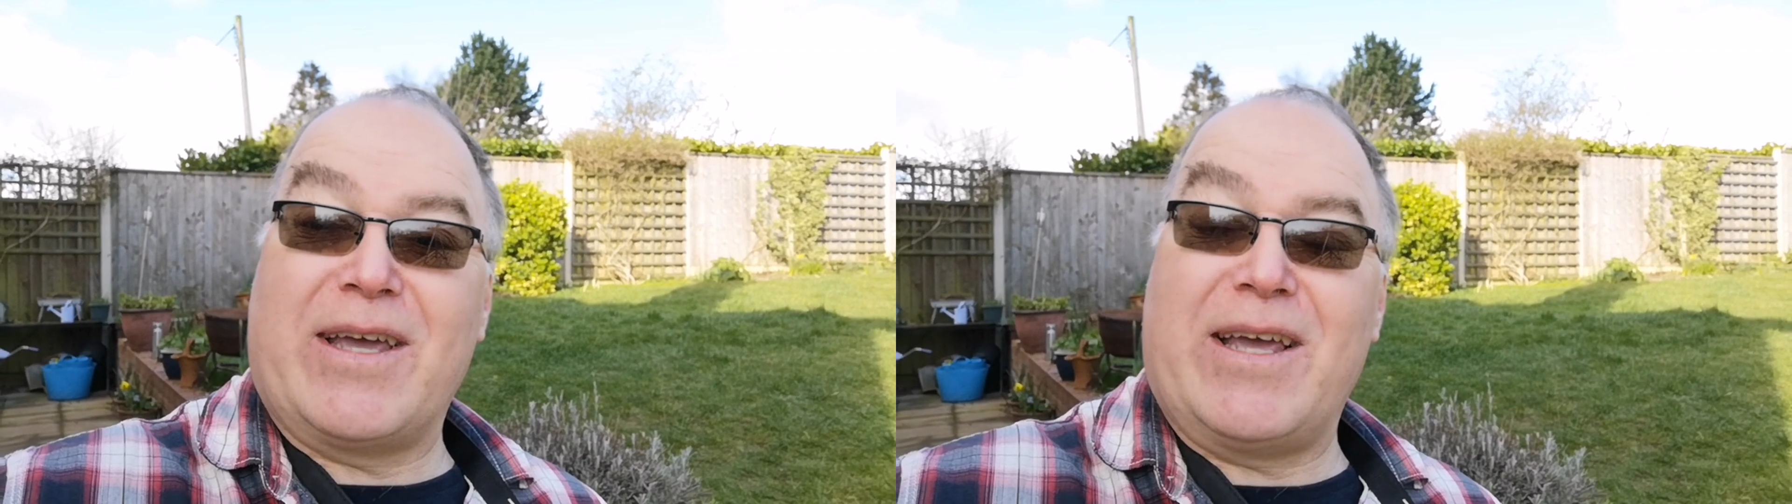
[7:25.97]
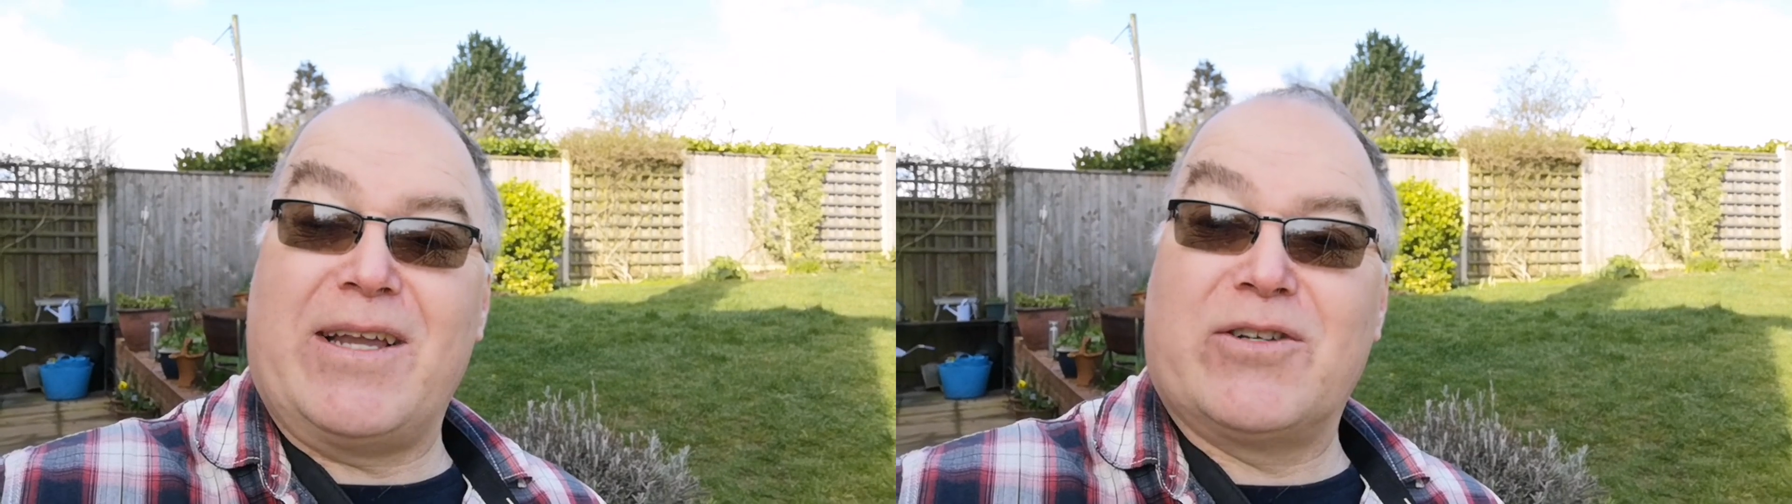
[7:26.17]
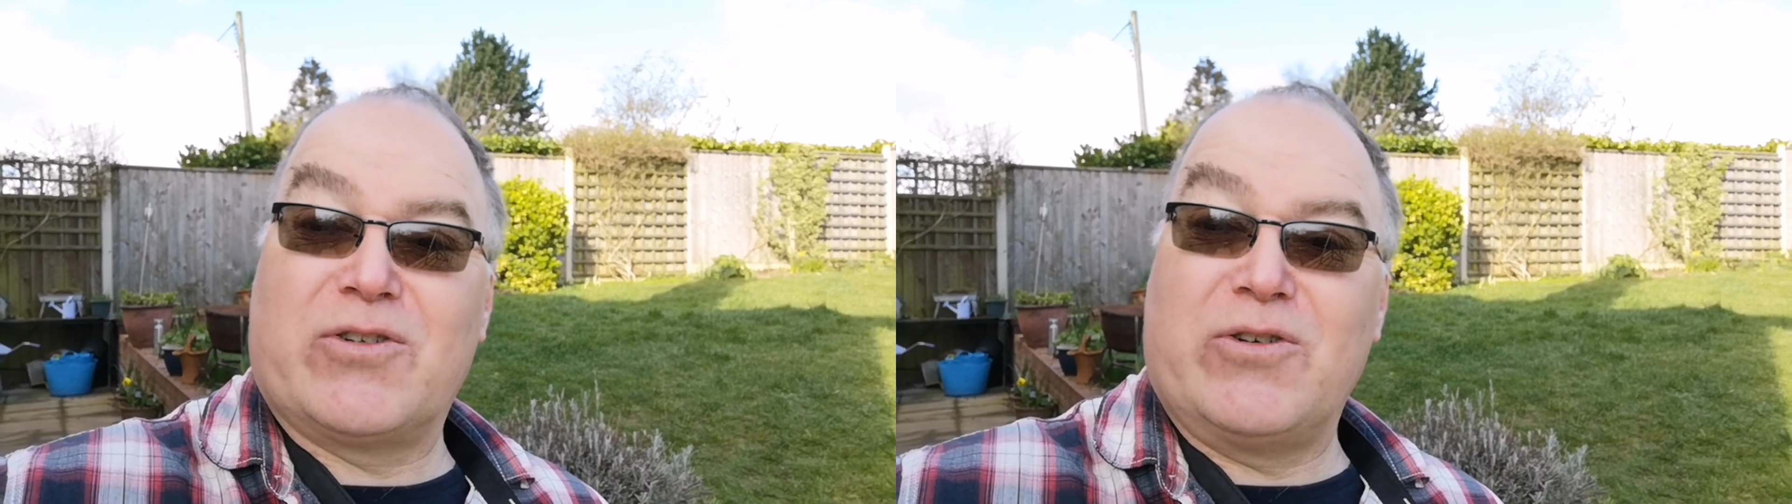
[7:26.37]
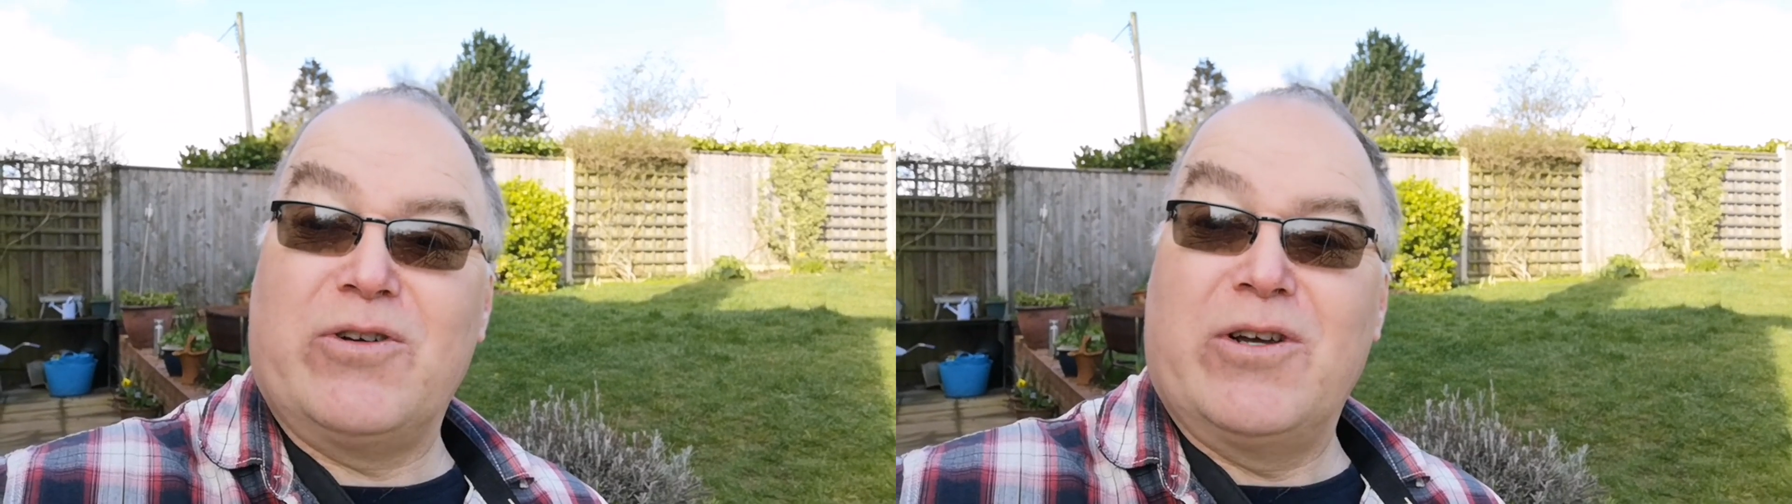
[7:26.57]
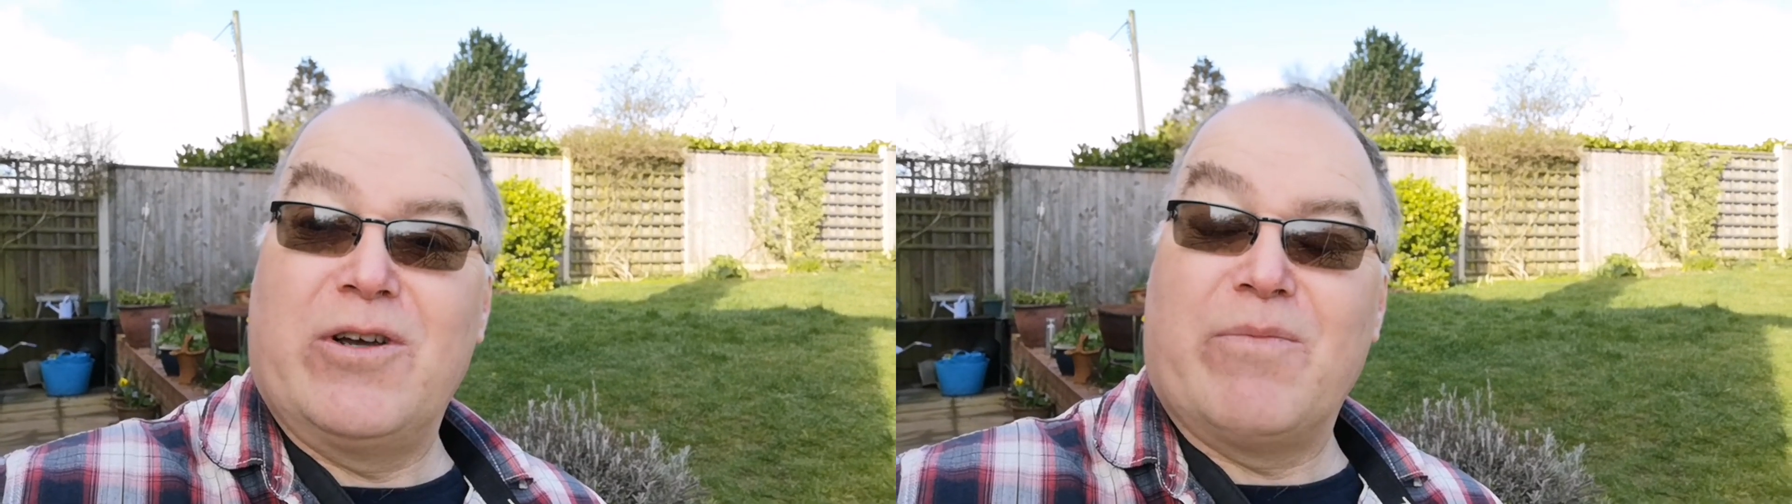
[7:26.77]
into
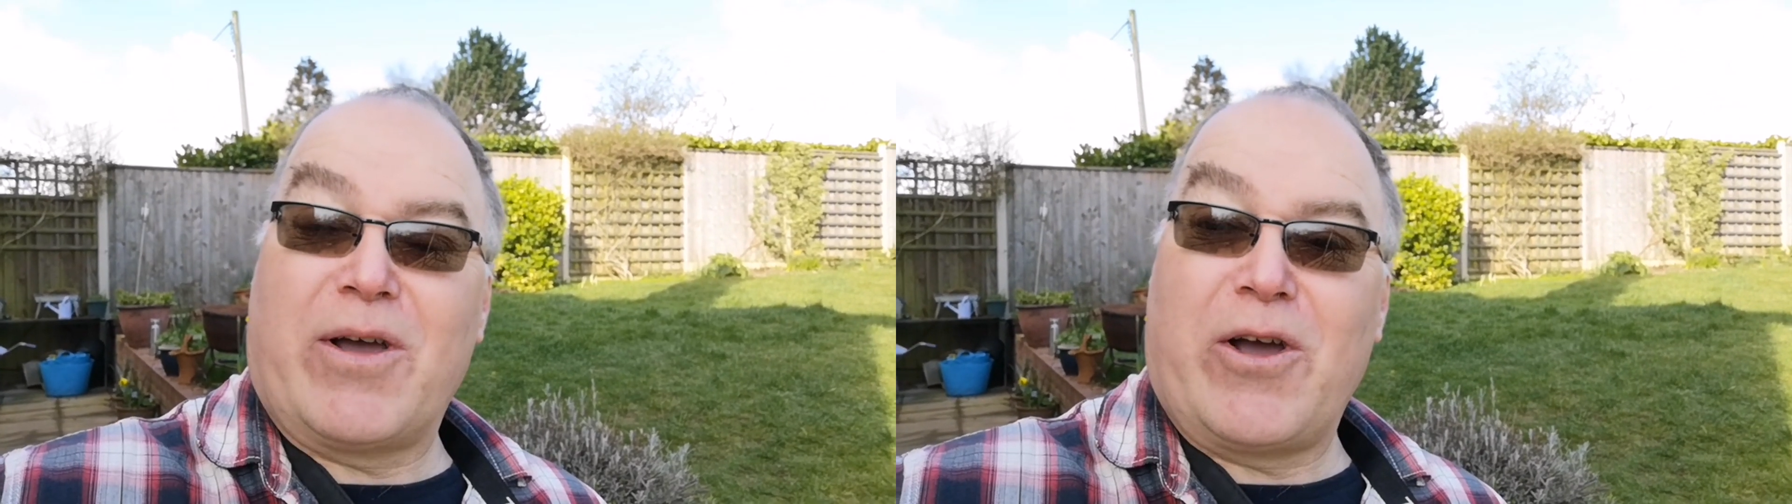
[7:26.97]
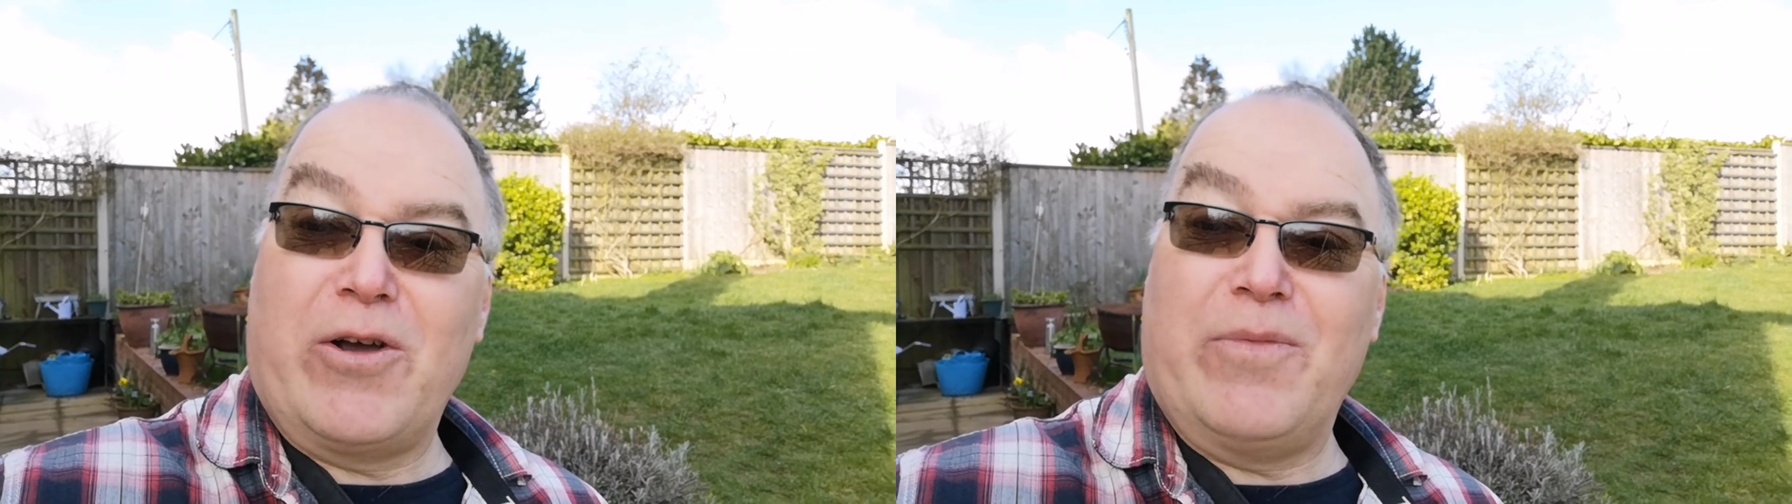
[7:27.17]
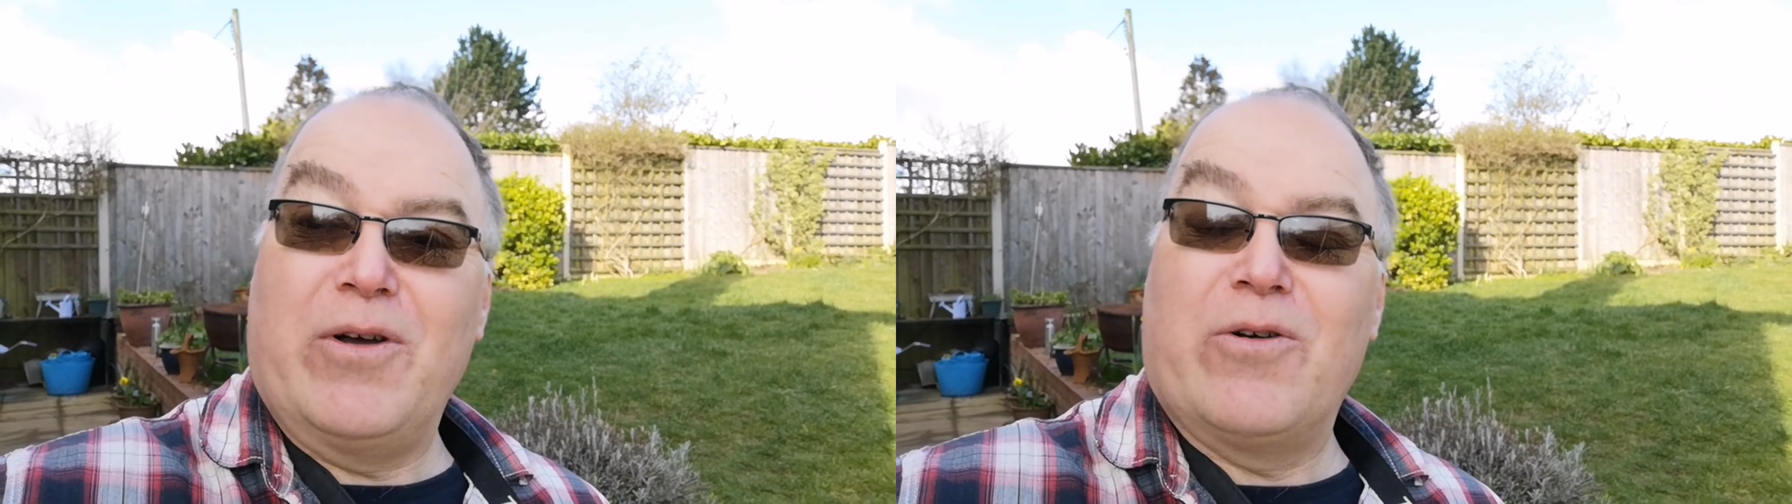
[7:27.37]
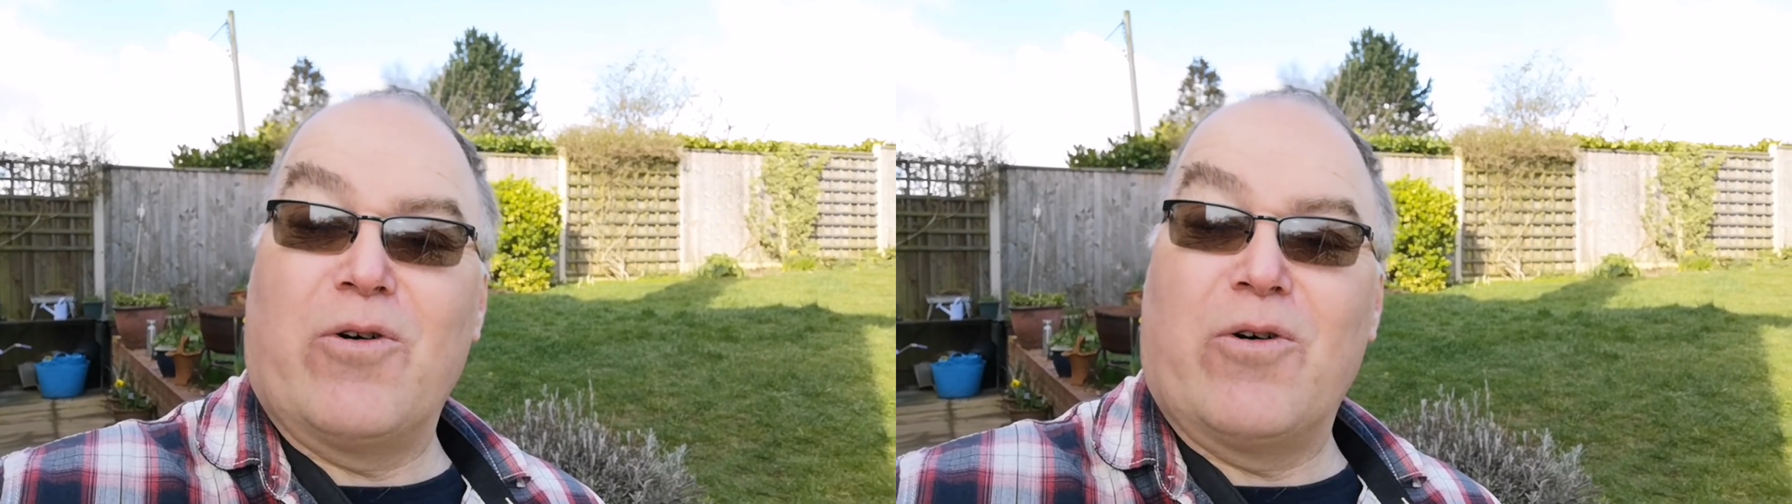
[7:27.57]
my home